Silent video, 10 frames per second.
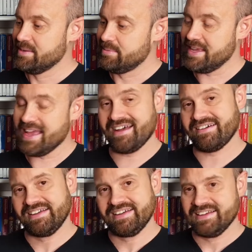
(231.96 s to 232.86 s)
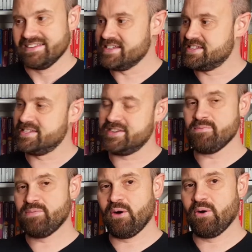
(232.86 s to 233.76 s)
But yeah, this
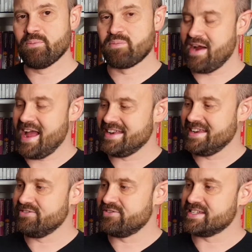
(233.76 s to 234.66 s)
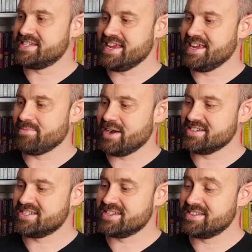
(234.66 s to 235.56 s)
simple branding for the Sega
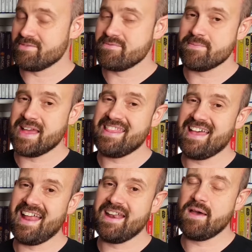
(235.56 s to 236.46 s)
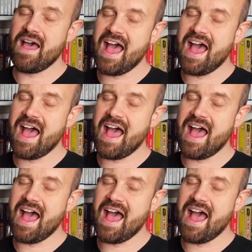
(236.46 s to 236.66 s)
Master System meant that an